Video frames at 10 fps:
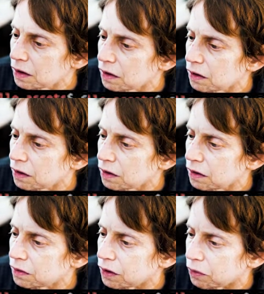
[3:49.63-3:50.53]

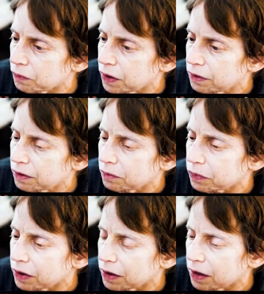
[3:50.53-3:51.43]
No, that's
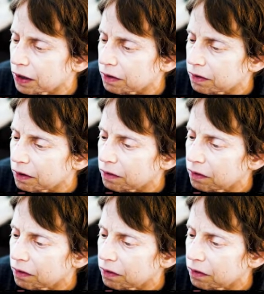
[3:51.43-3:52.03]
simply the assets.